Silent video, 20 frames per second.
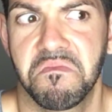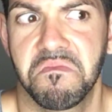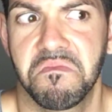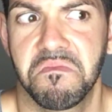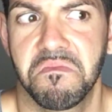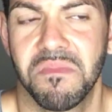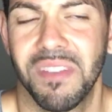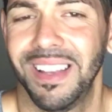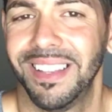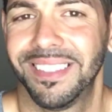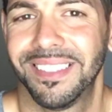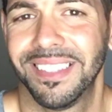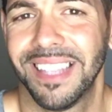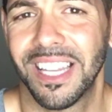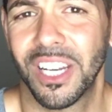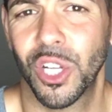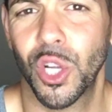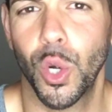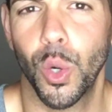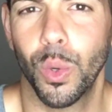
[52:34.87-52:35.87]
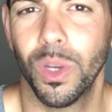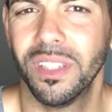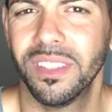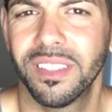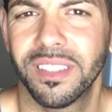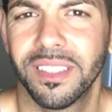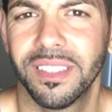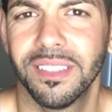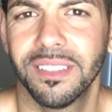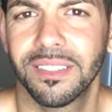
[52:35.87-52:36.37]
It's not a
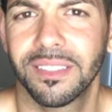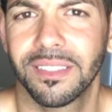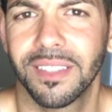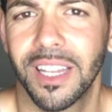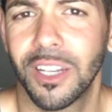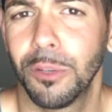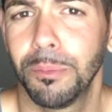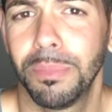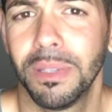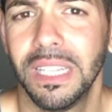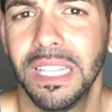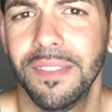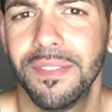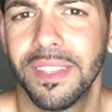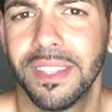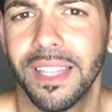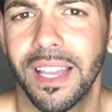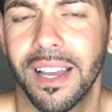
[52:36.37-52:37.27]
coincidence. I don't believe in that.